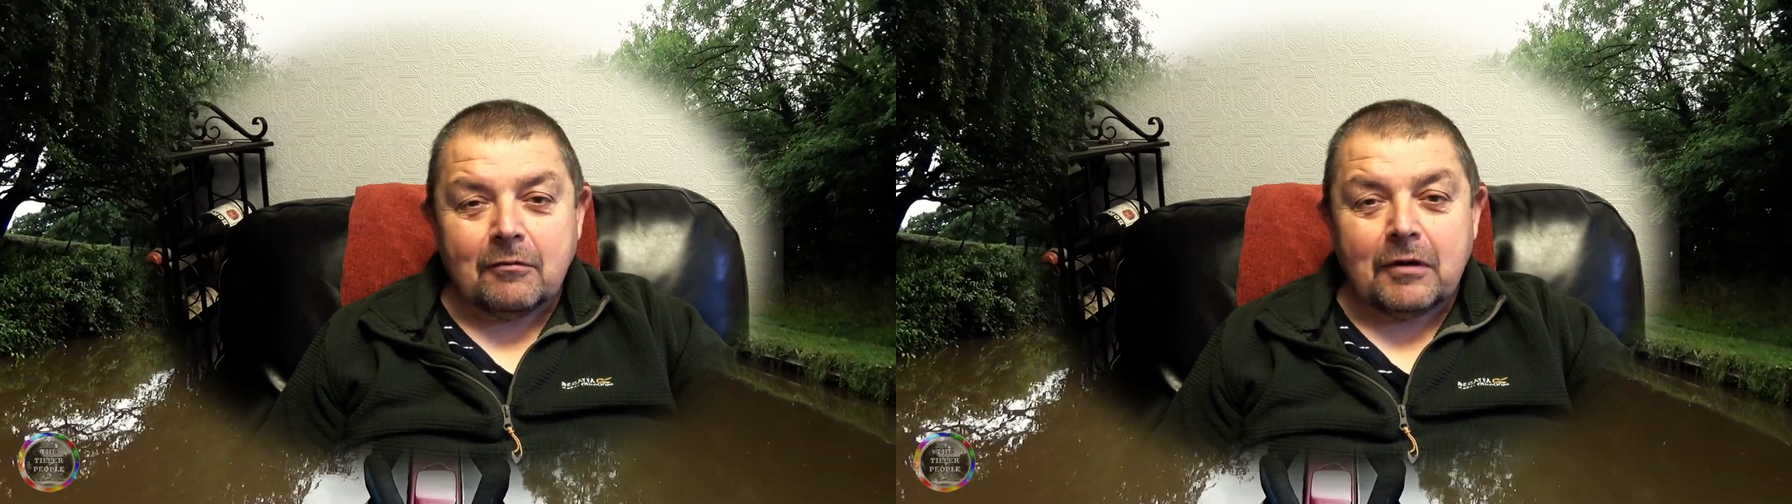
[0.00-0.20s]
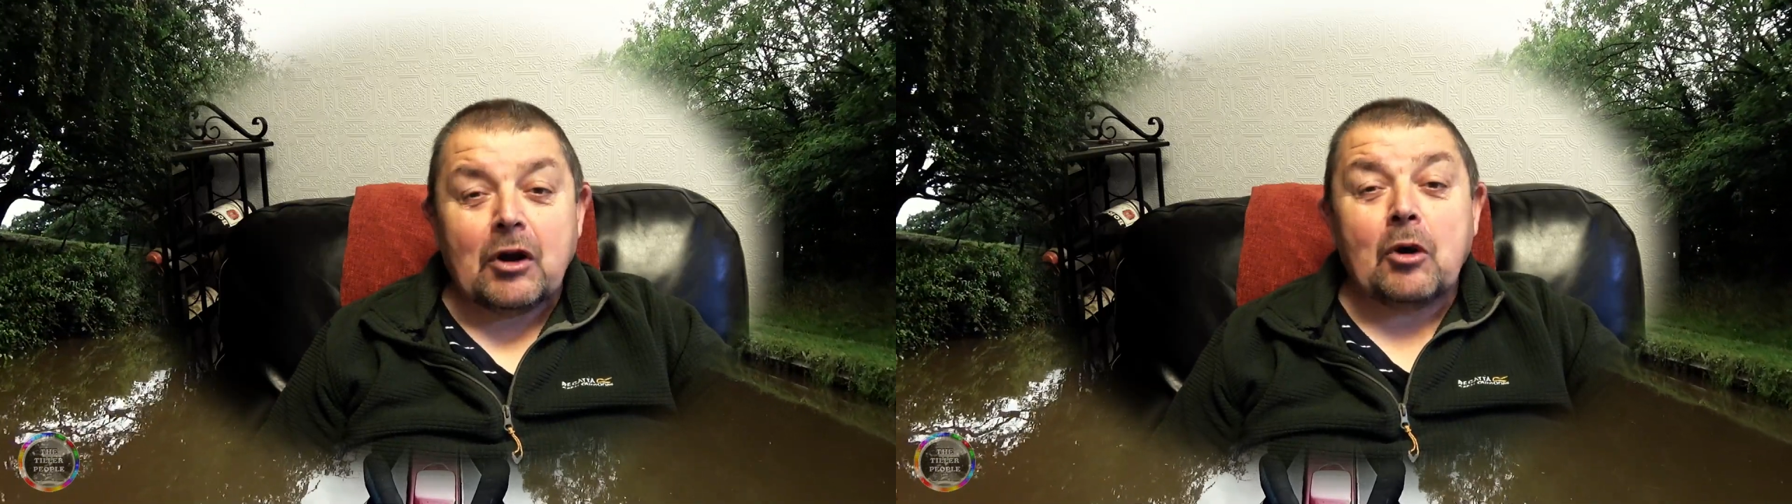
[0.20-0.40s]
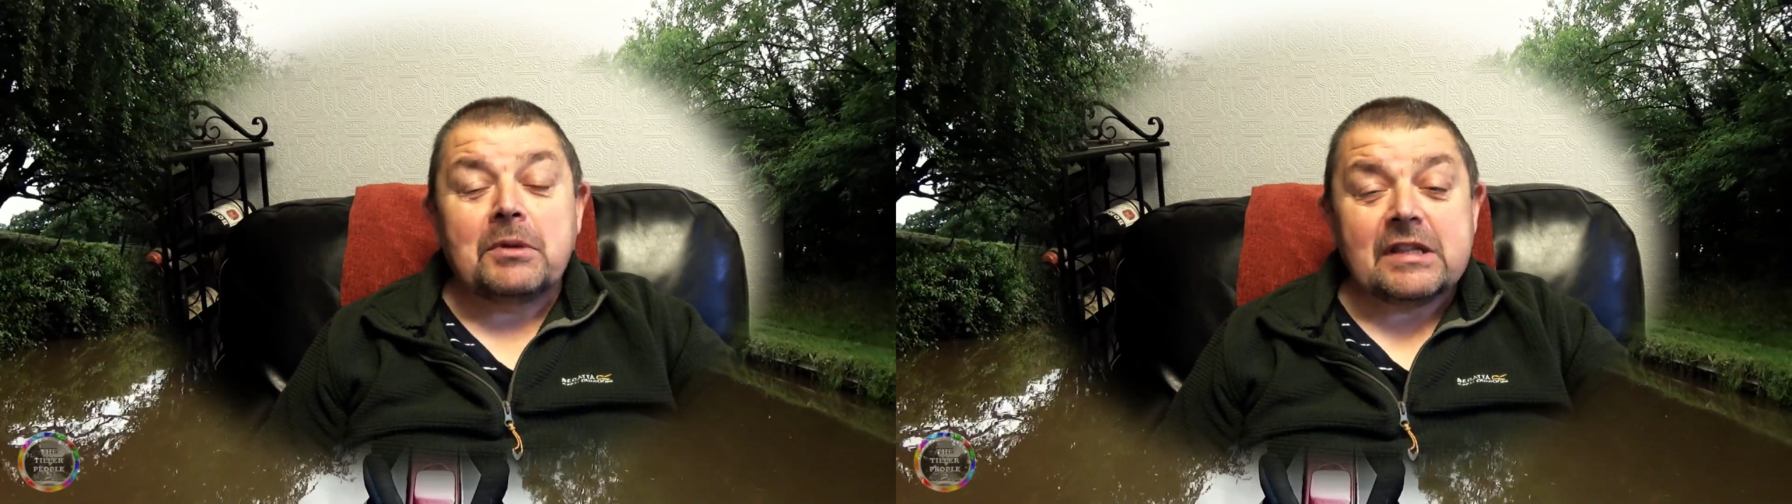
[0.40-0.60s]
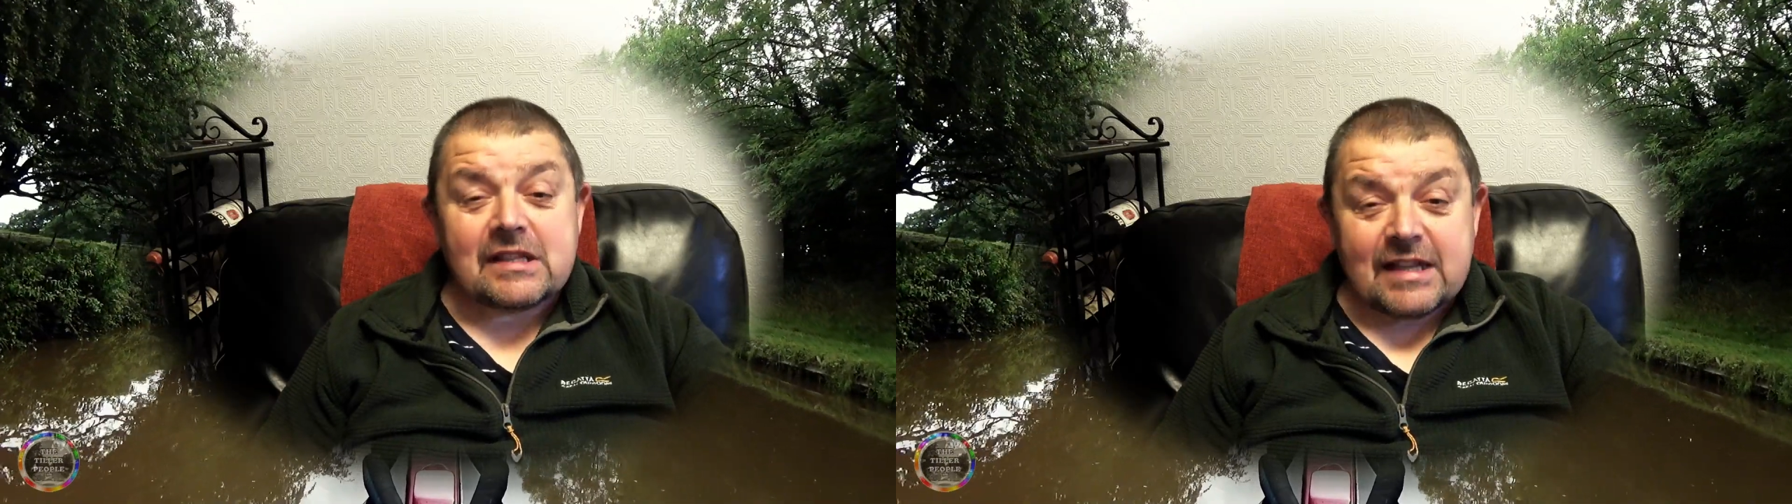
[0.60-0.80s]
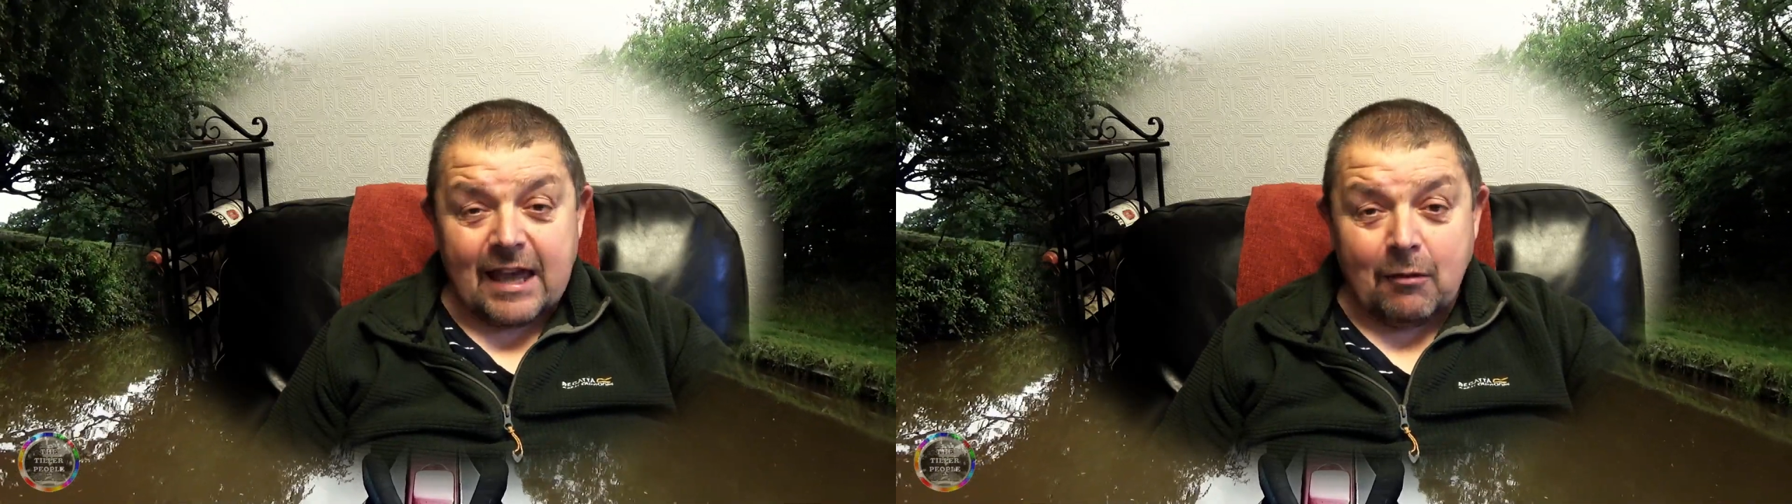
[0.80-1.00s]
we hope you
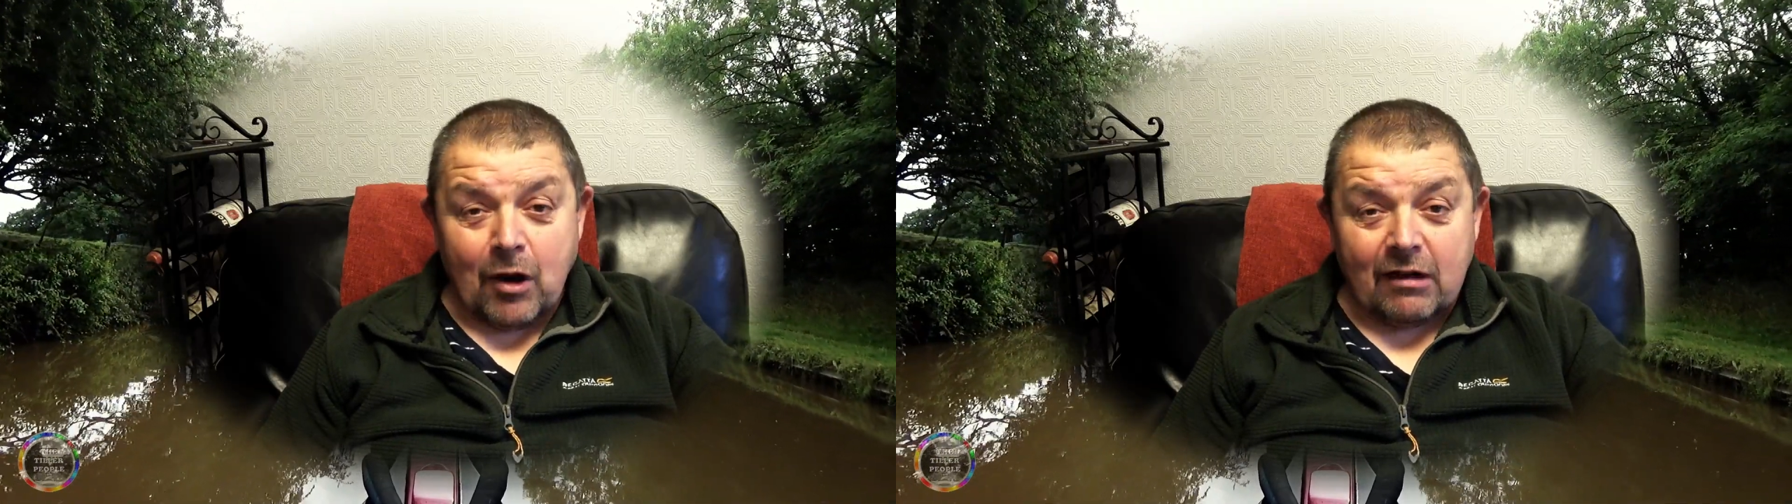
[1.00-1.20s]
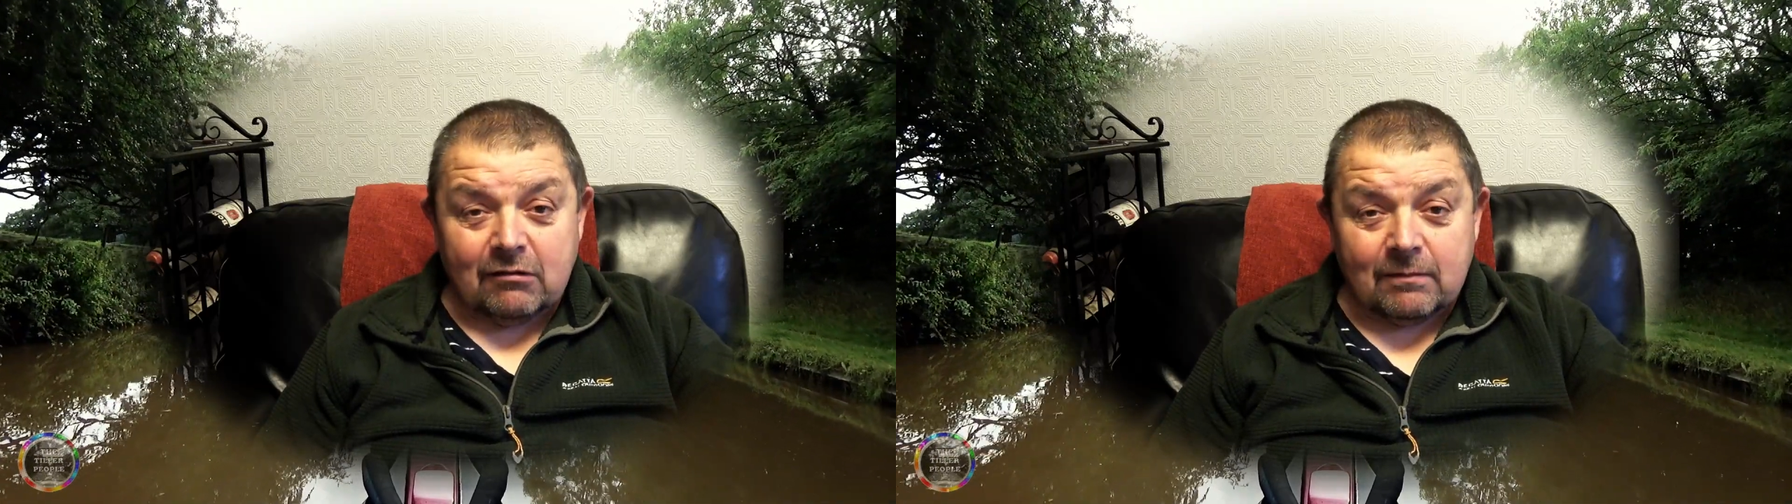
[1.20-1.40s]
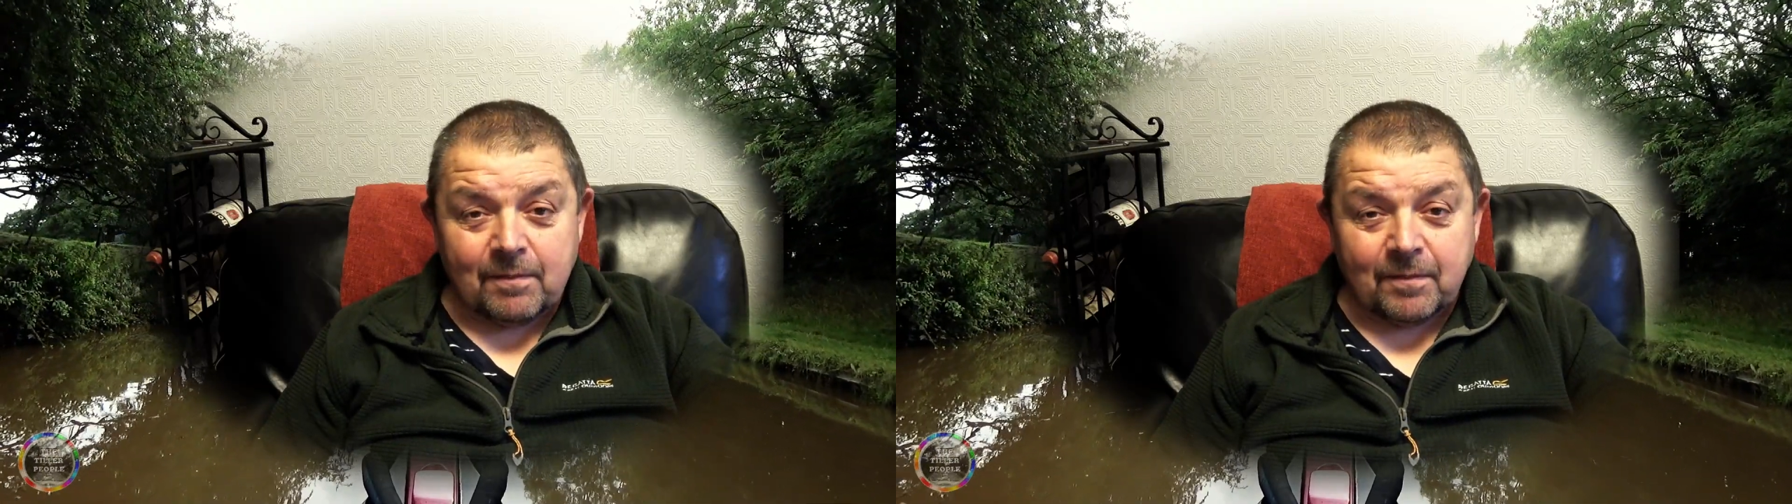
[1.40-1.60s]
stay well,